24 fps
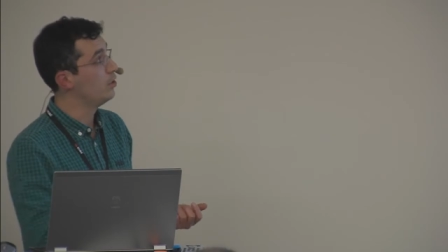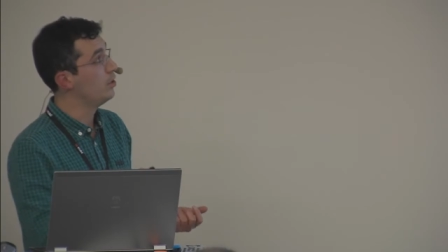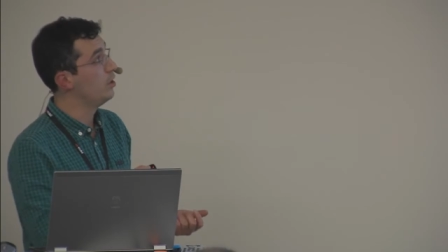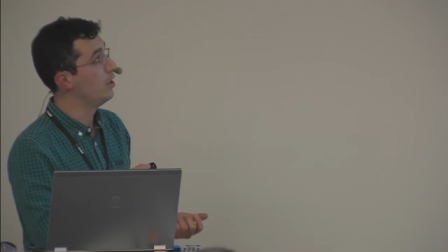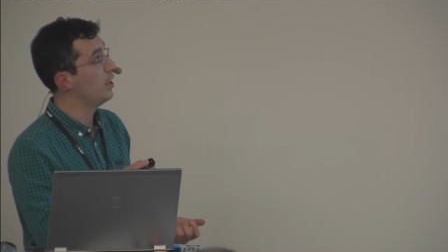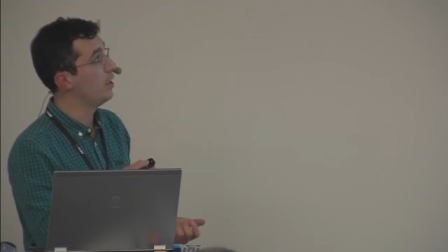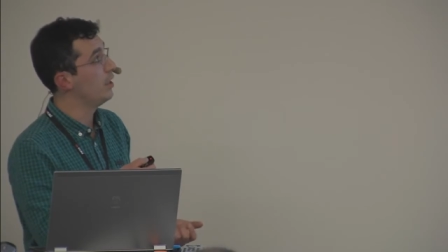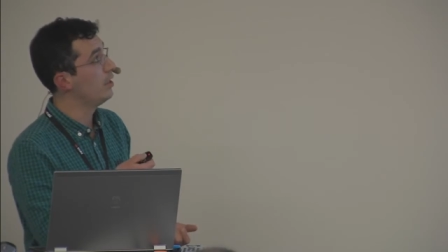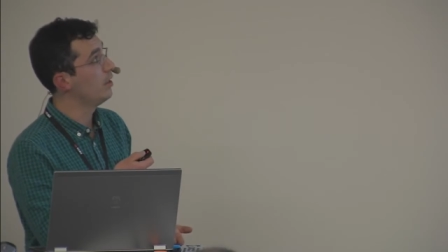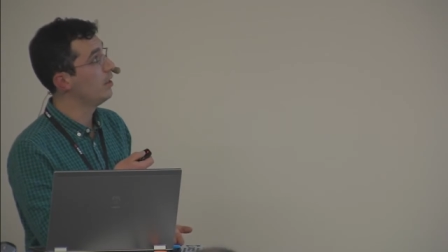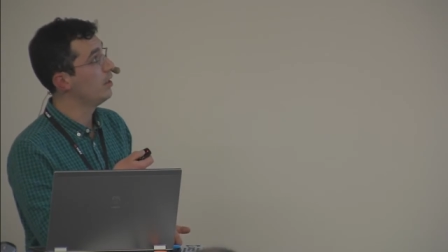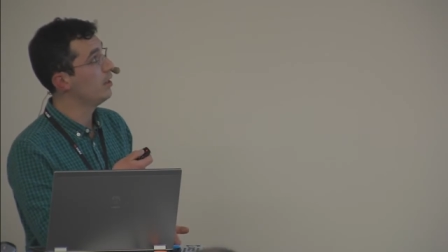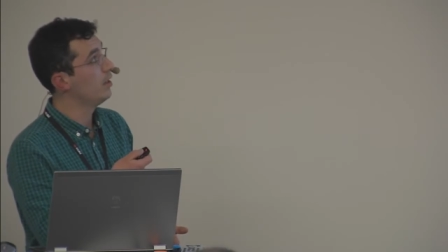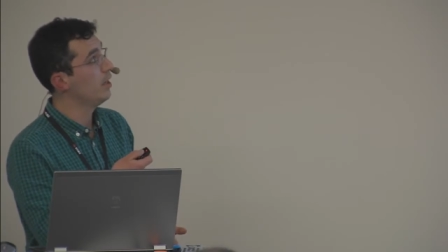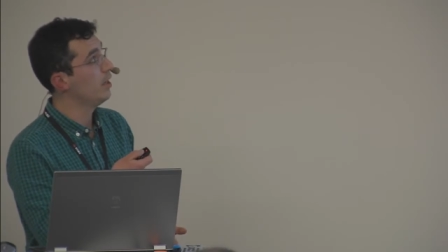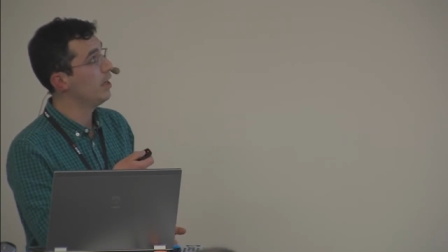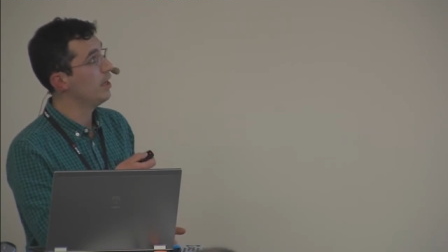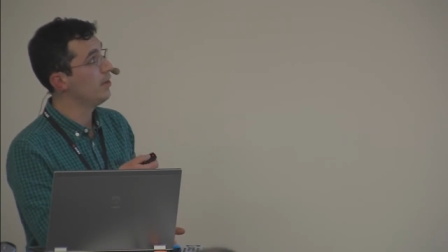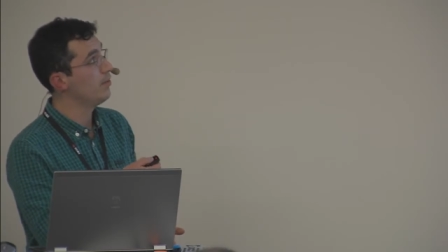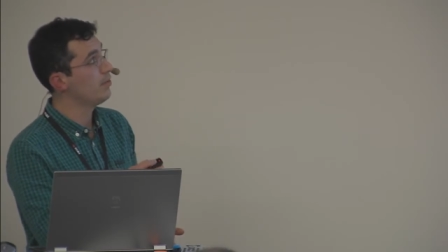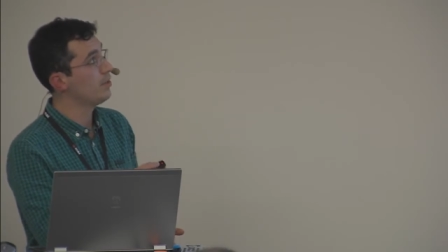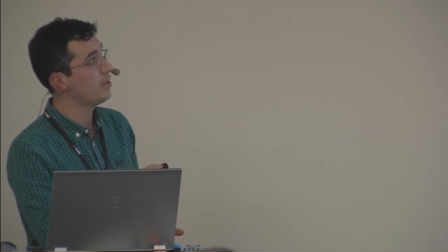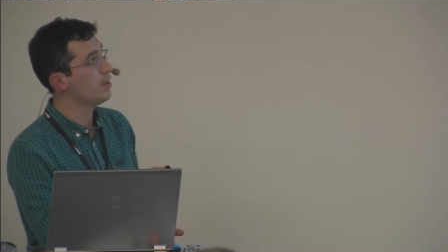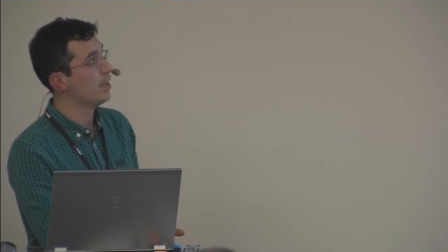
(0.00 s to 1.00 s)
in the
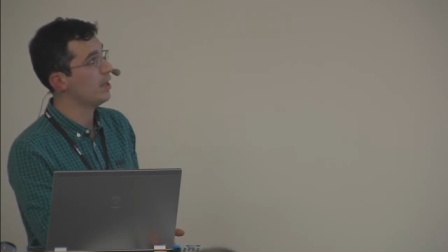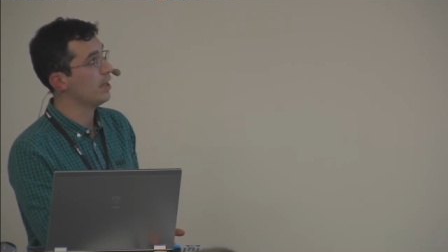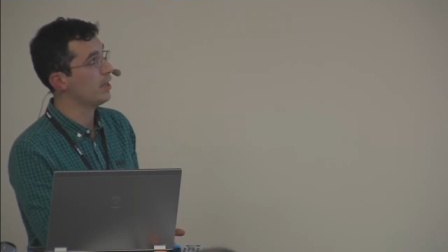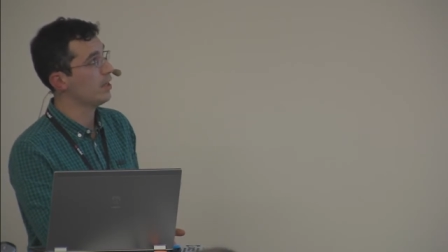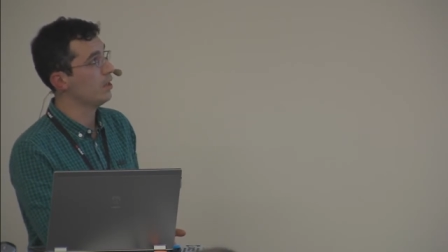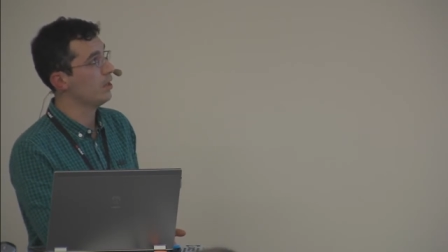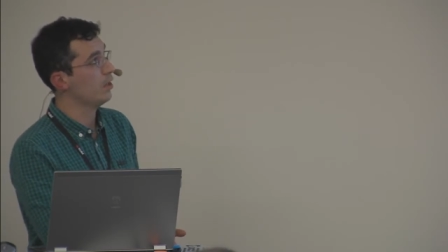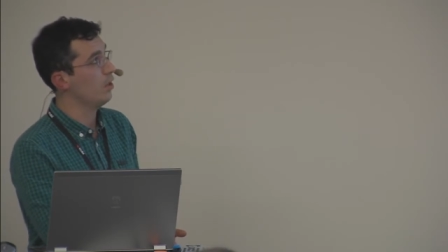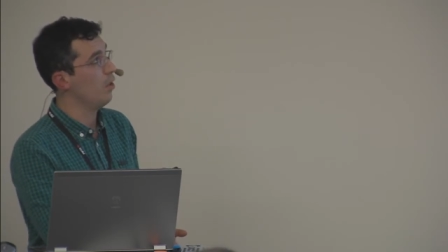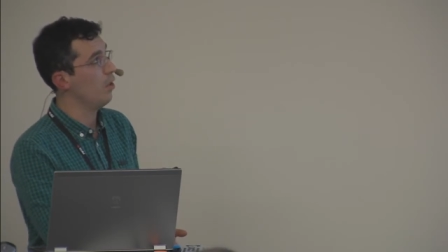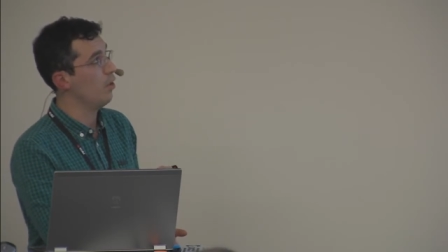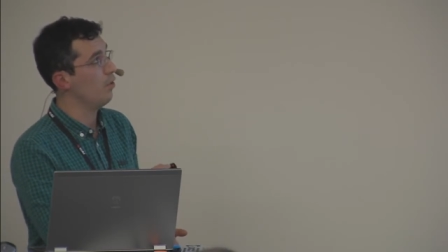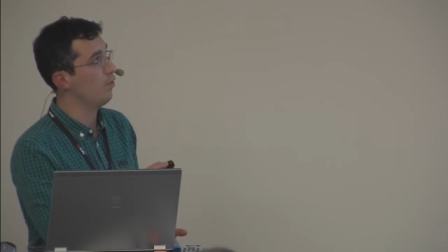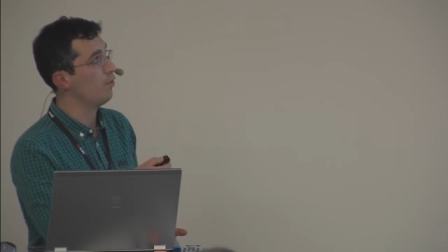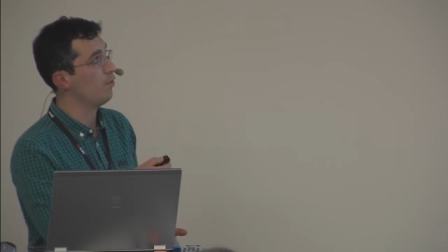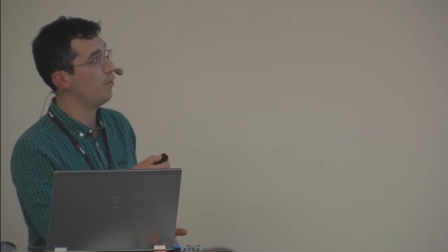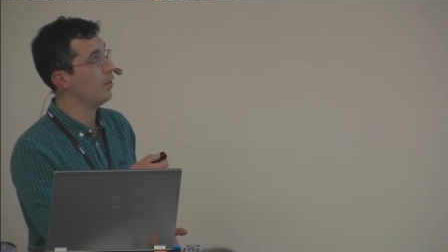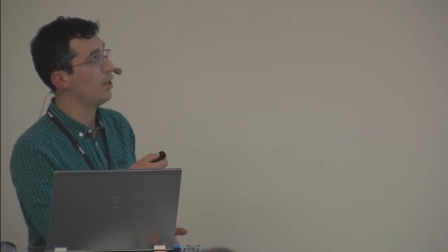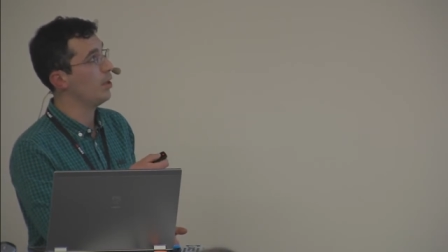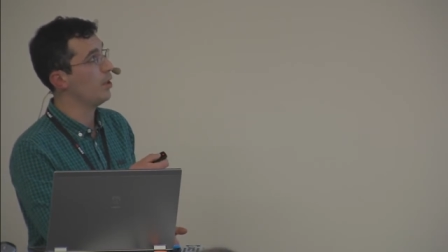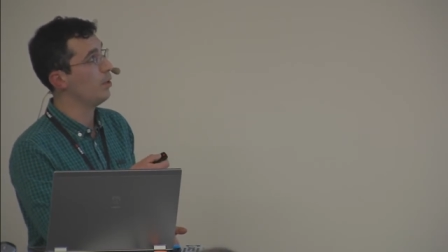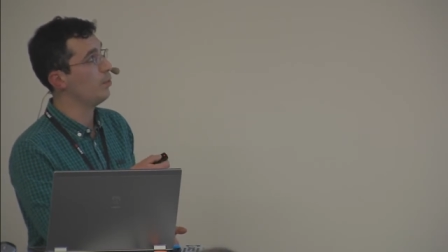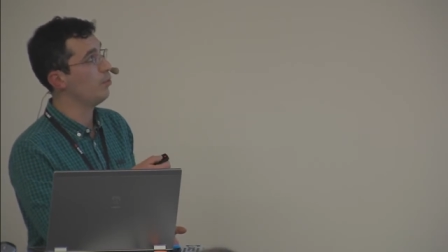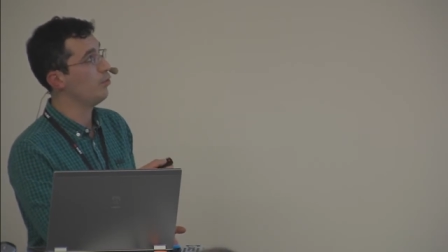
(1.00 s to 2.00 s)
life cycle of
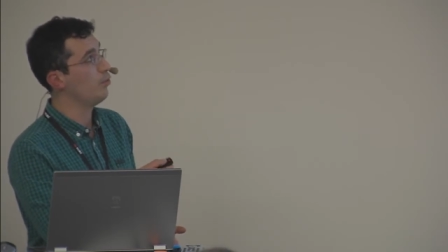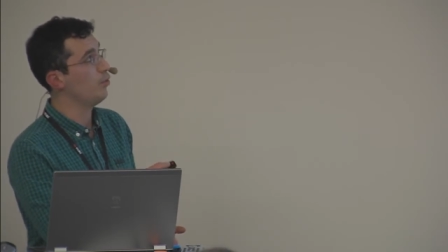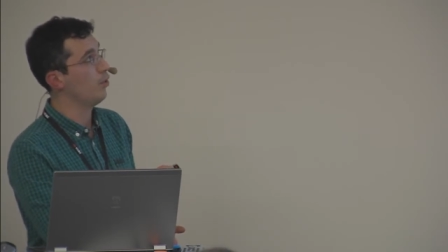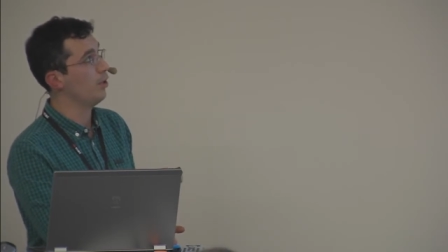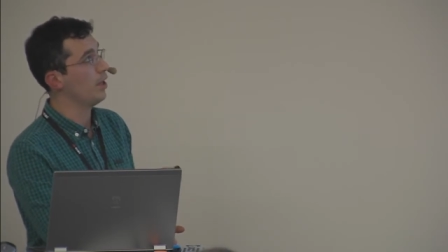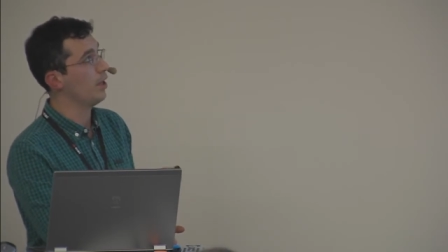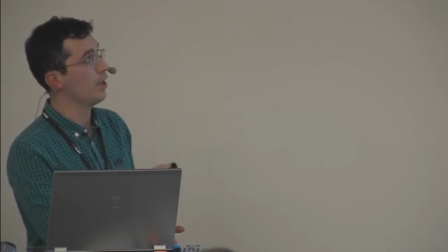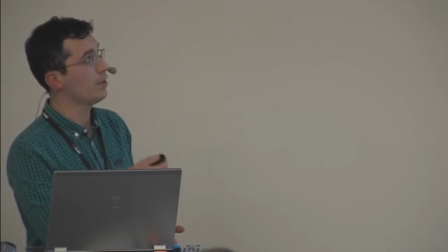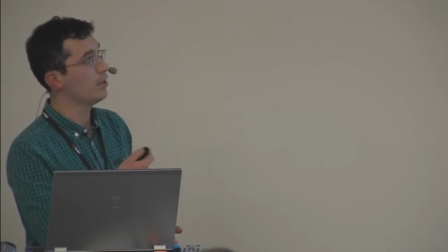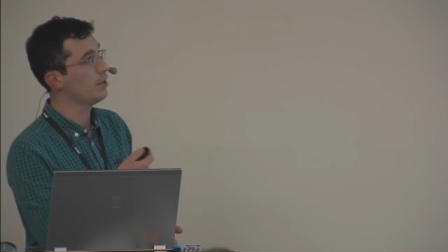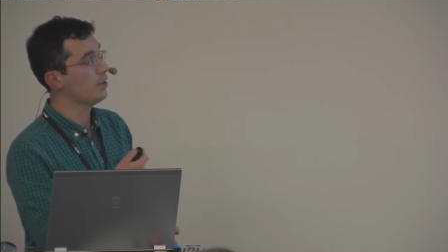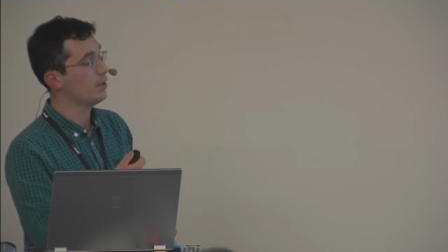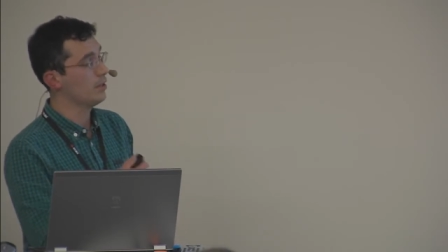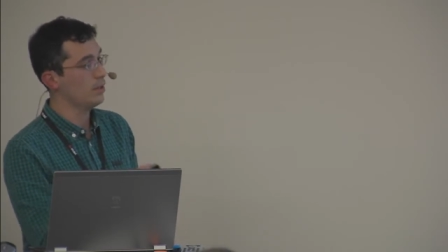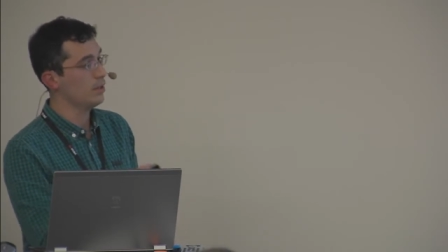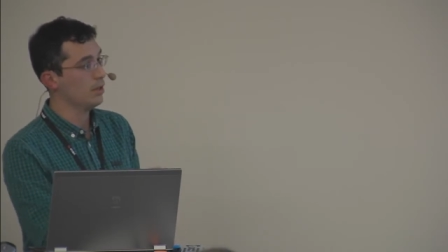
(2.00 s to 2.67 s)
a product,